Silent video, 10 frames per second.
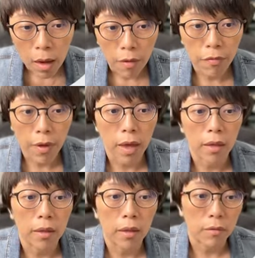
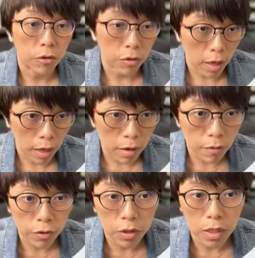then
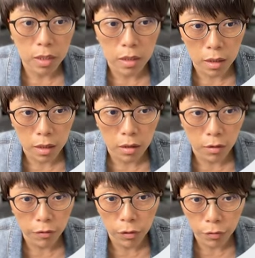today, which is 13th
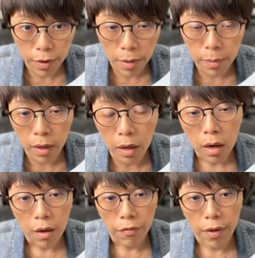of November,
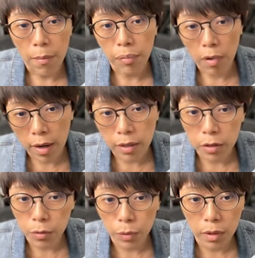then
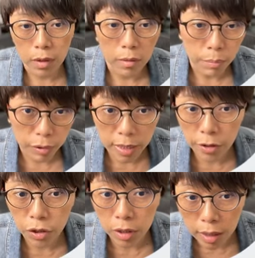price would
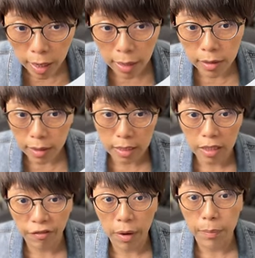potentially gain
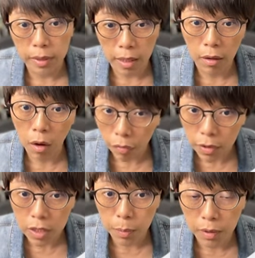65%
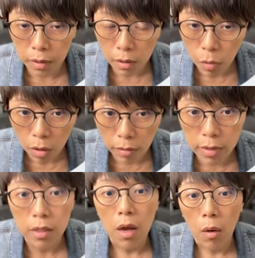on this particular
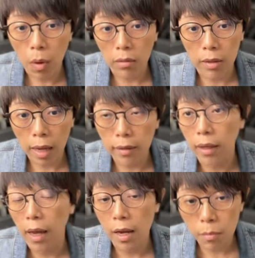warrants, while the
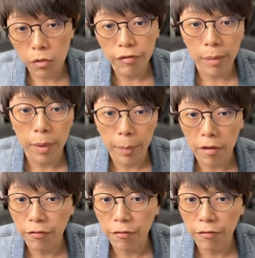underlying move up about